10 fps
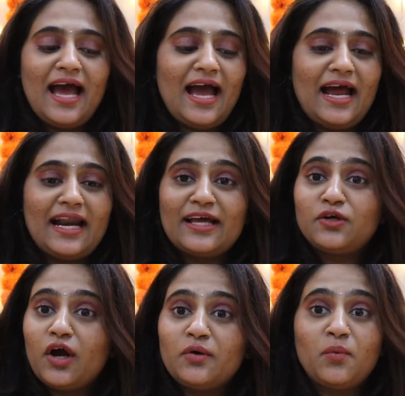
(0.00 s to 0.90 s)
and I
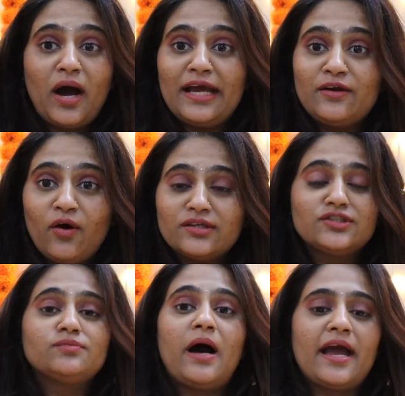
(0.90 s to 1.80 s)
thought why not
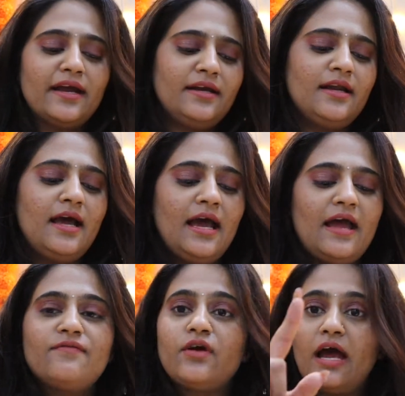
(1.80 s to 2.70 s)
just buy it
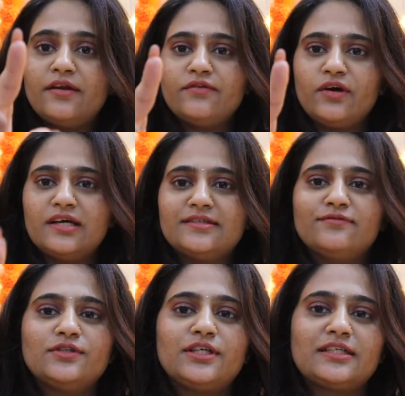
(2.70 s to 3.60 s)
if you, and if you guys have
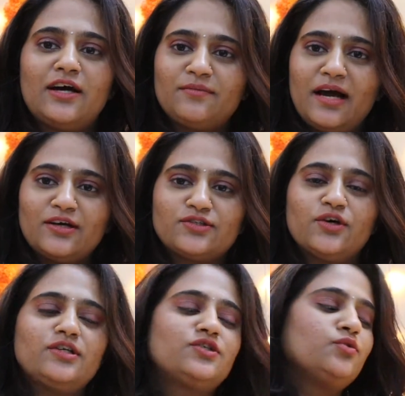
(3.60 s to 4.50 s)
not checked out my house
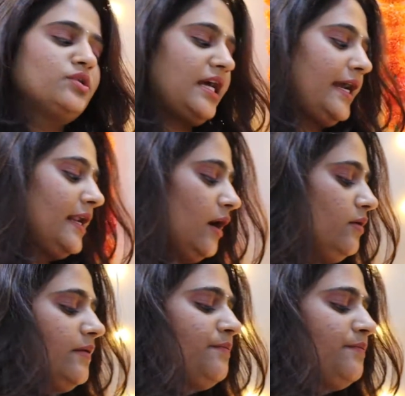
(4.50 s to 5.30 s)
tour do check it out